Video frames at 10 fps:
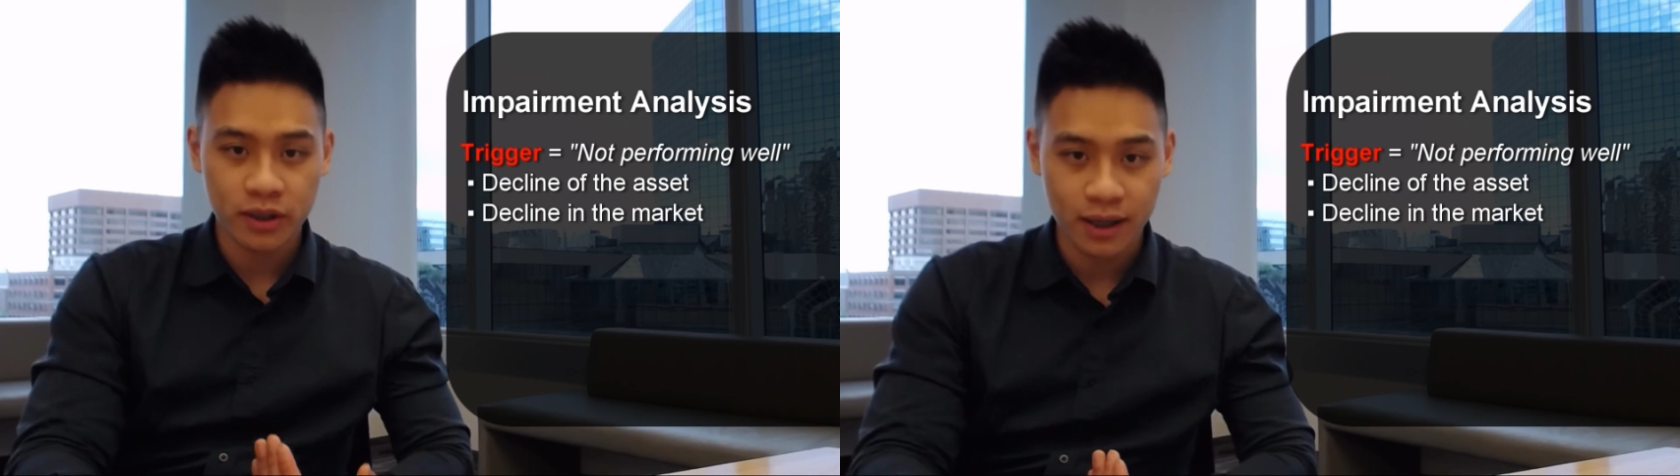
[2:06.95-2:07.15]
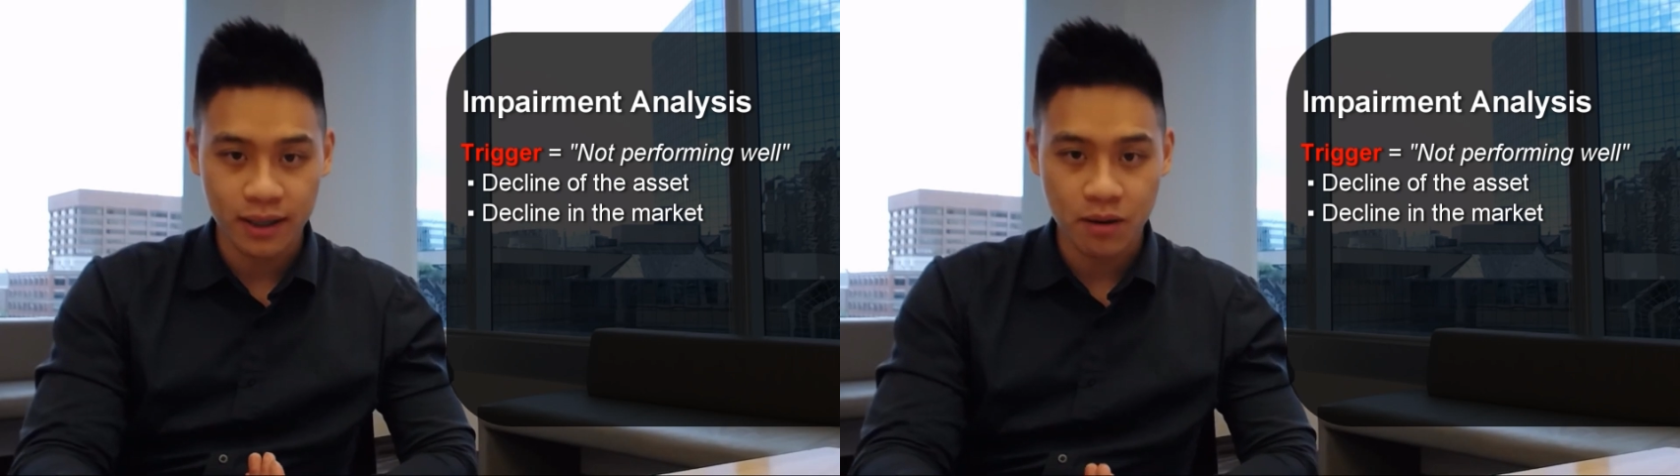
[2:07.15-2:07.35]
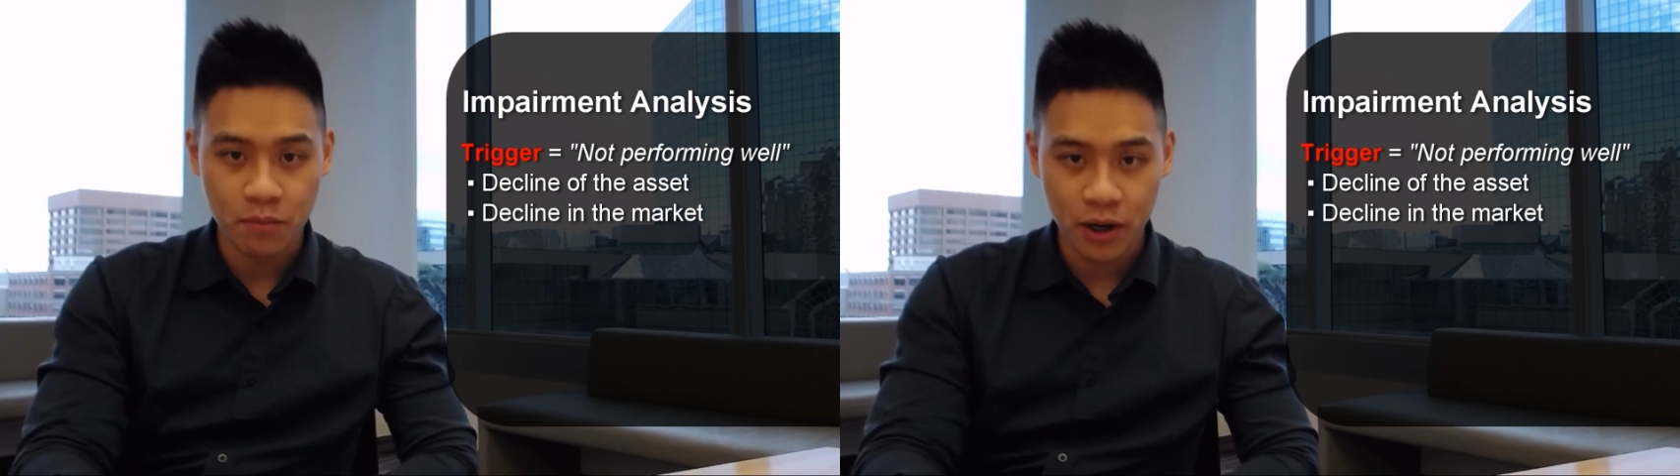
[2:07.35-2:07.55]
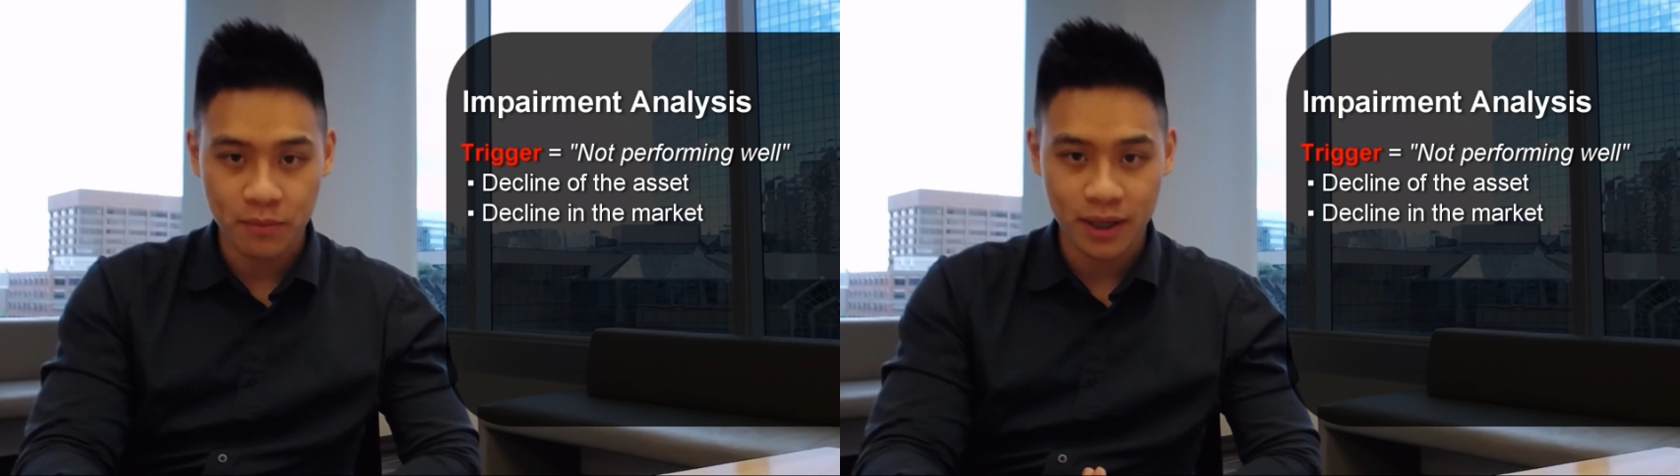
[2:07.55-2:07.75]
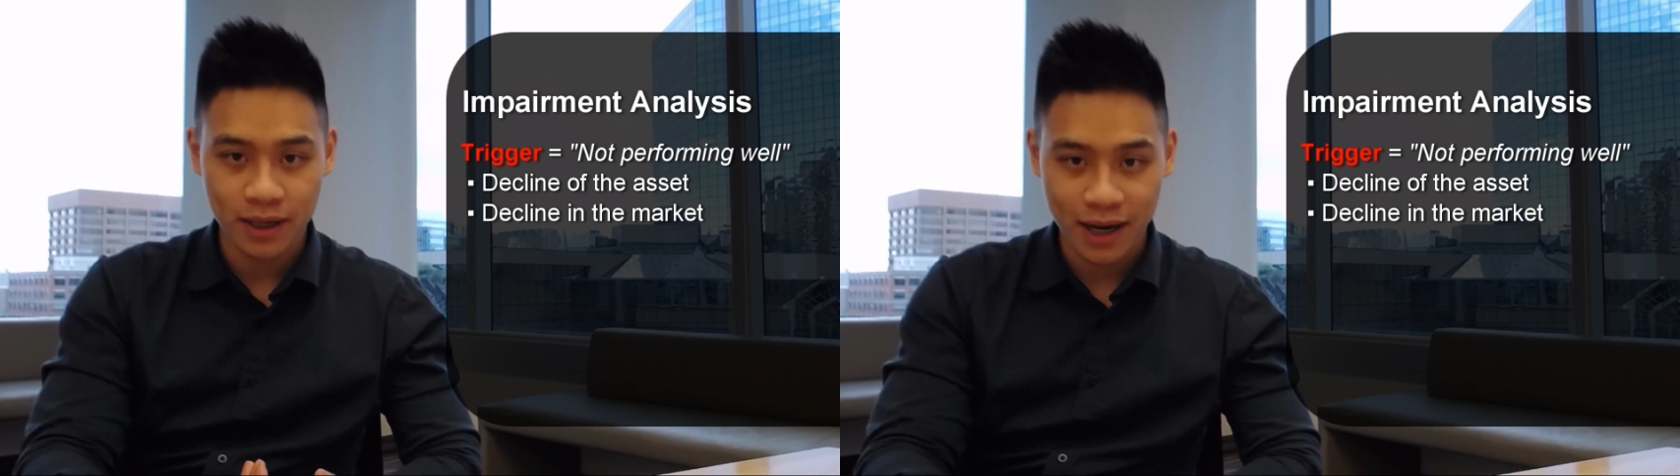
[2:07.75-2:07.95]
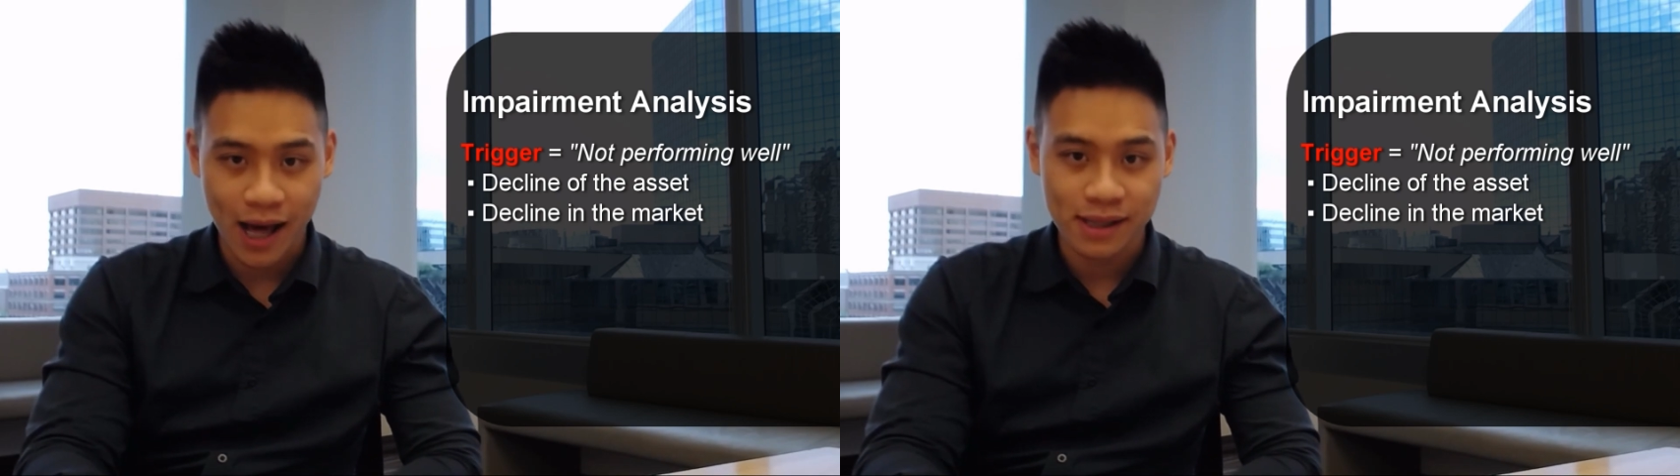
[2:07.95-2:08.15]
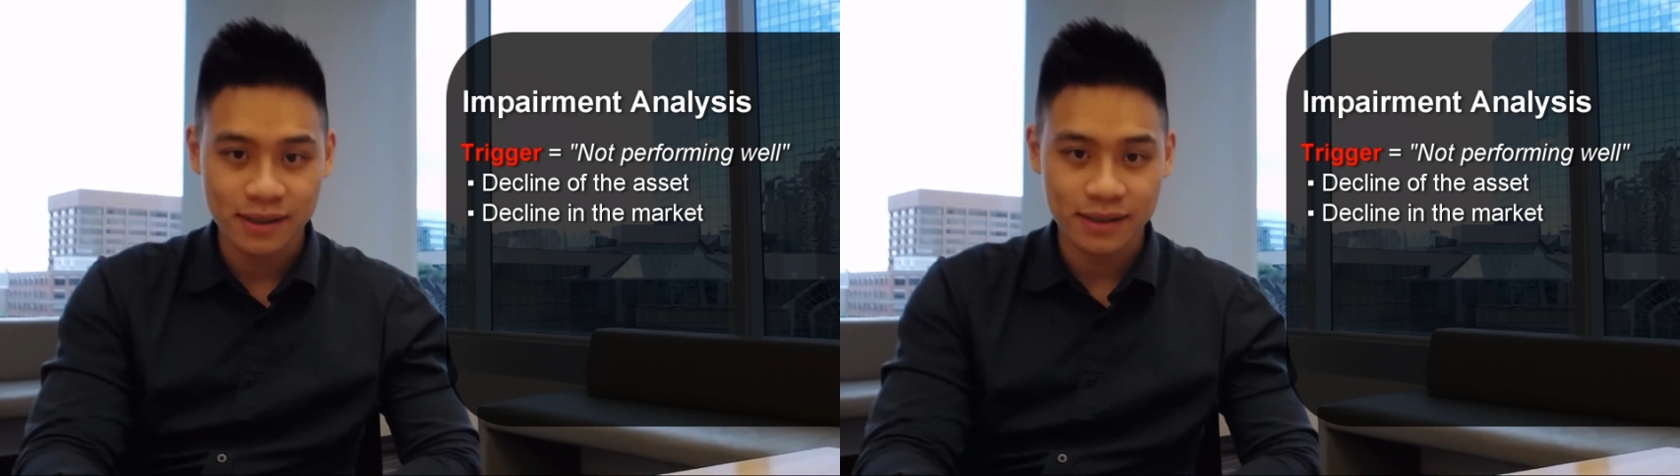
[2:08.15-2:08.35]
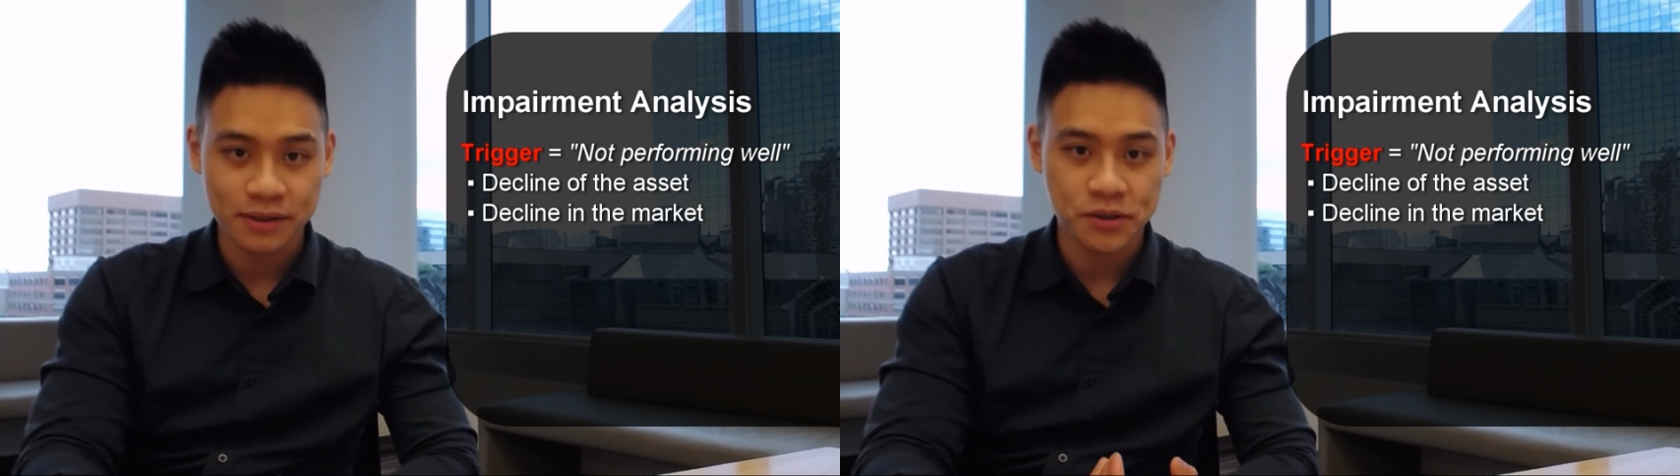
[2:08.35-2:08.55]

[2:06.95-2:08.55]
an impairment analysis